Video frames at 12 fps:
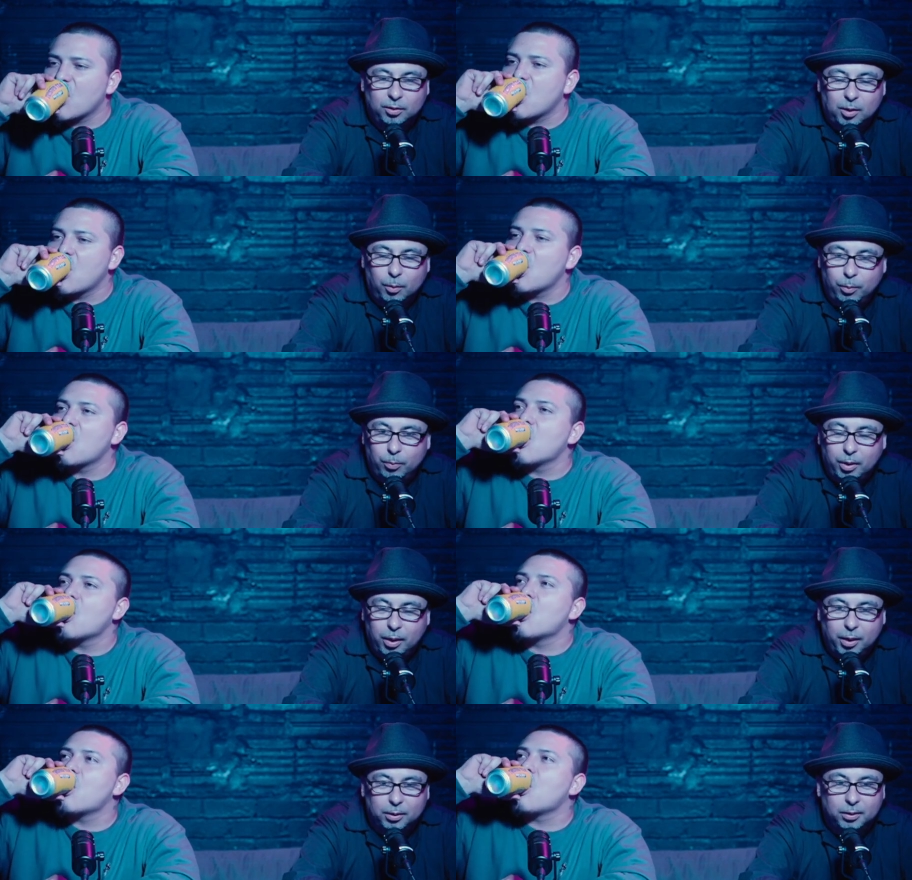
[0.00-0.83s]
Speaker 1: people get
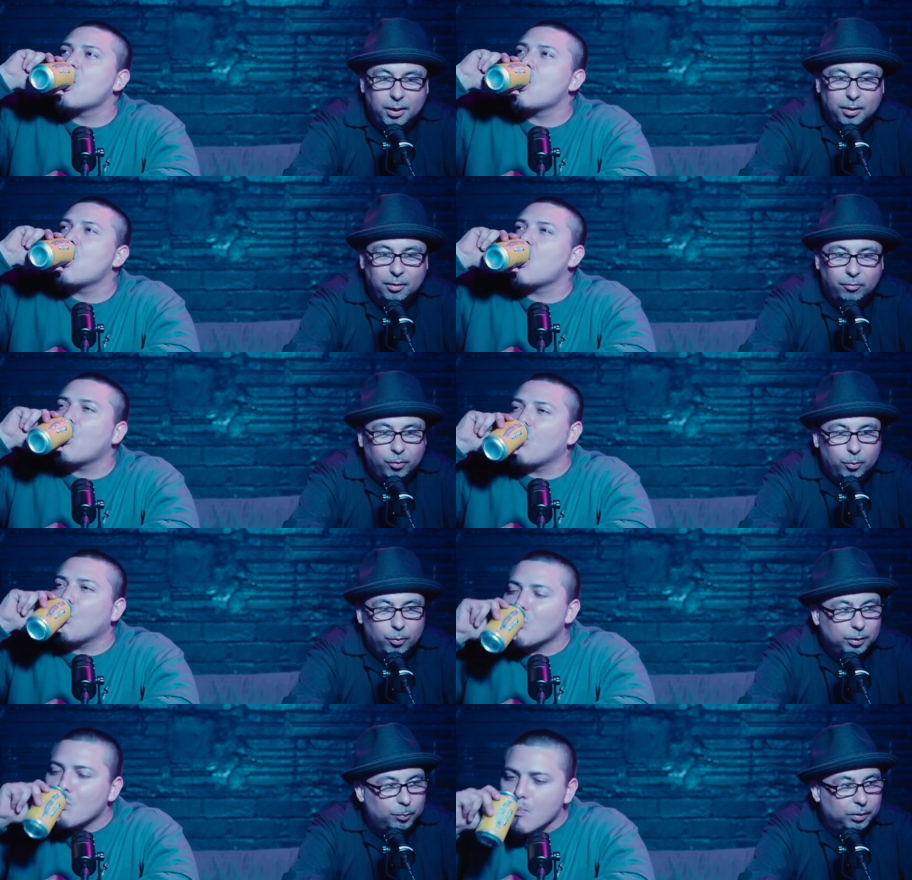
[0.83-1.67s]
easily
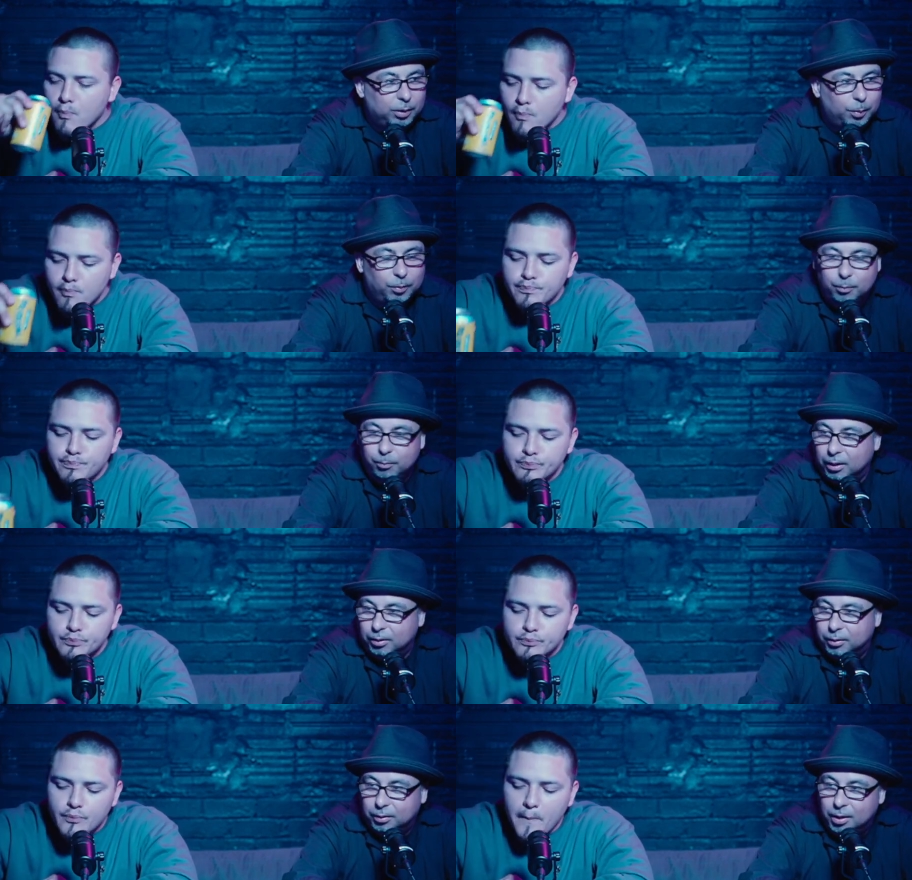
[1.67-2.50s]
influenced, but some of them
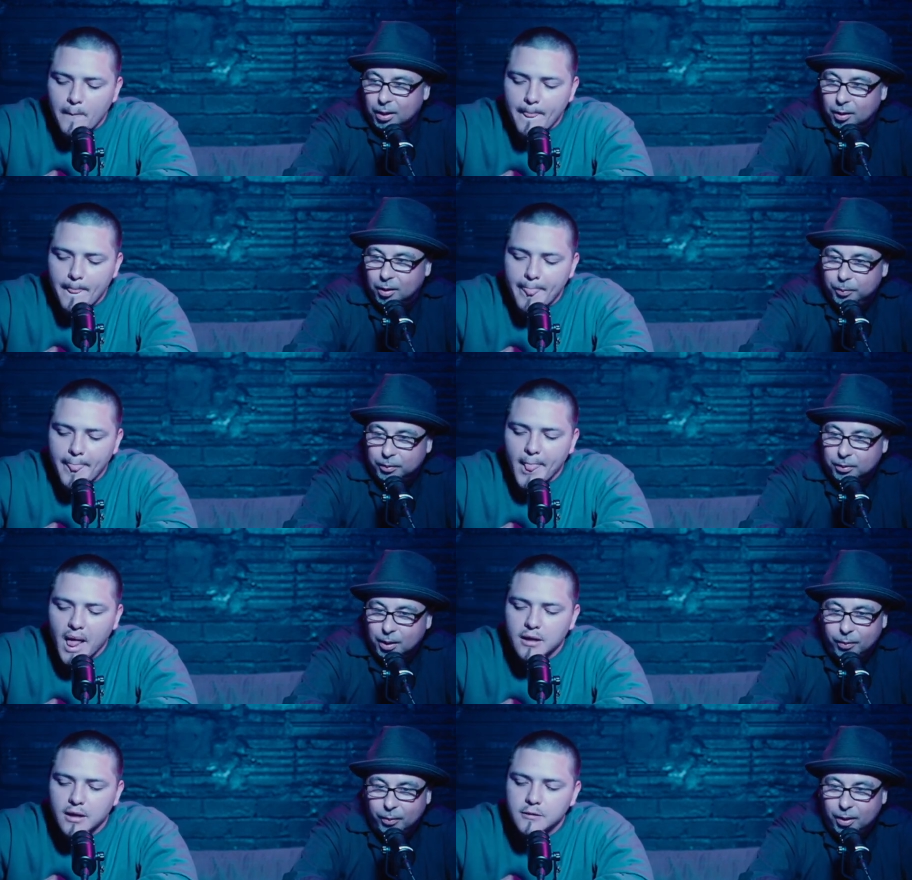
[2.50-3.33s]
actually stand up and say,
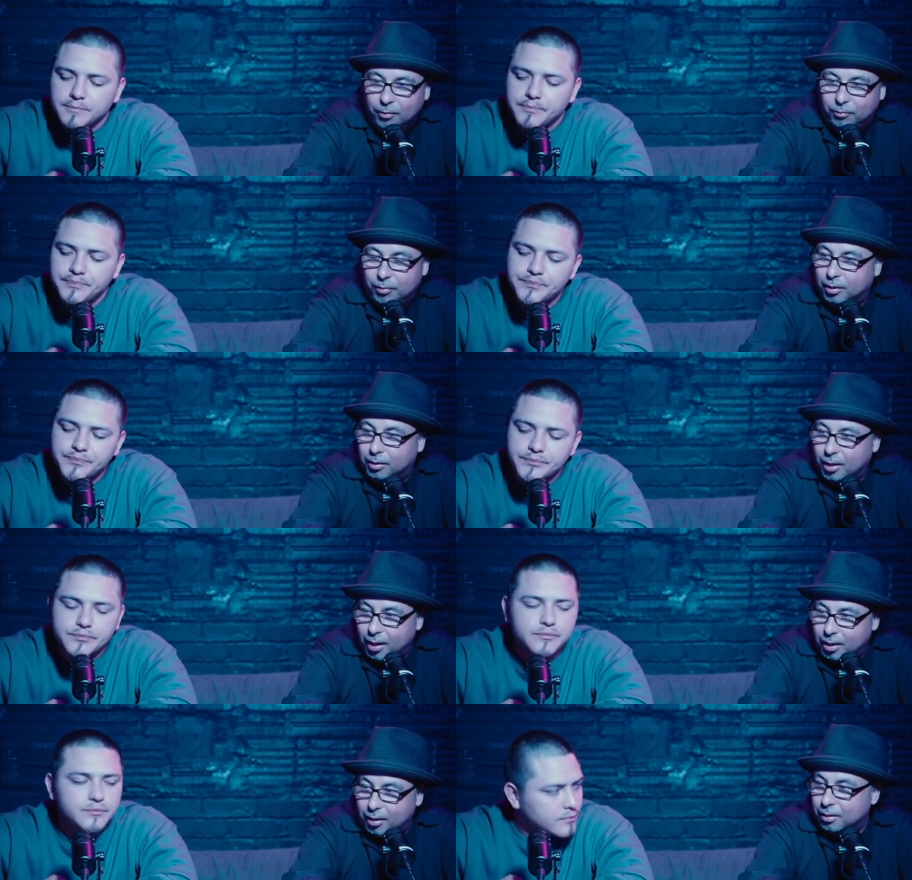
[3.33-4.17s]
"Man, fuck
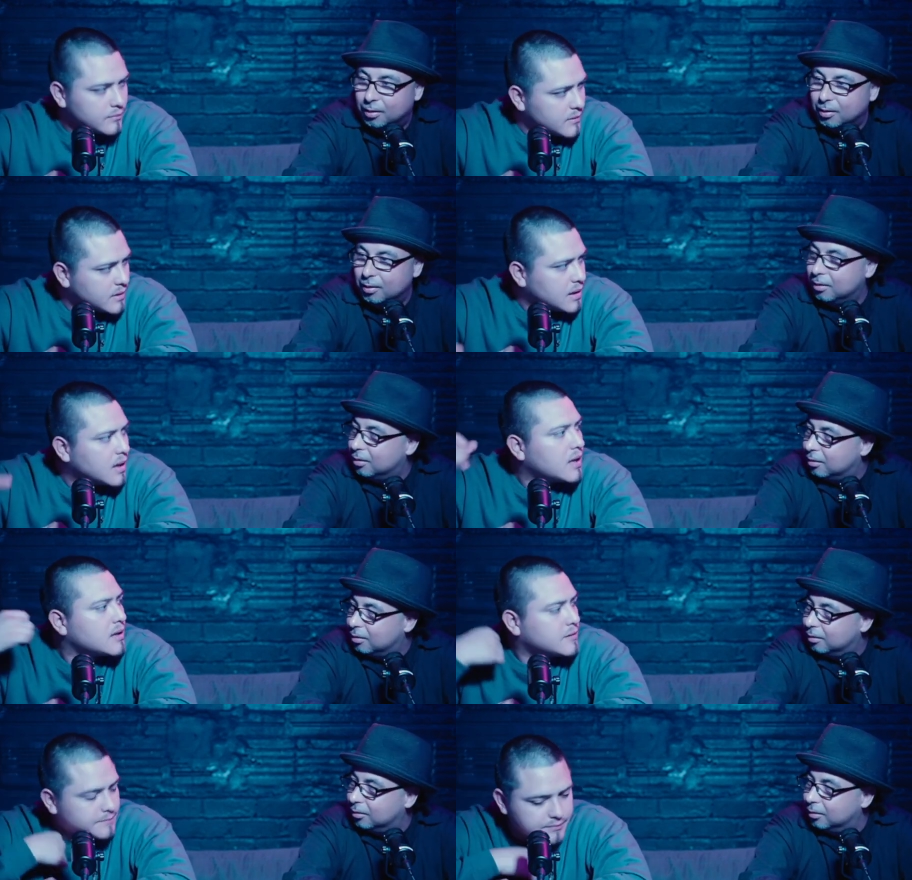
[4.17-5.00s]
that." Yeah.
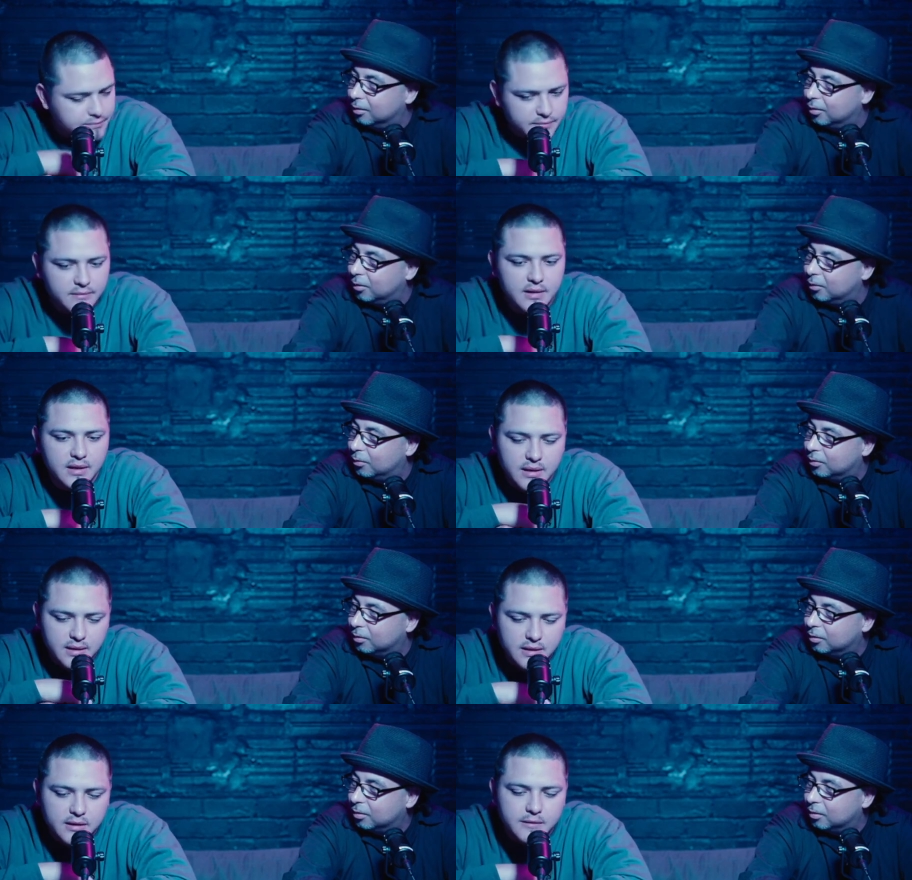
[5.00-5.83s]
You know. Yeah.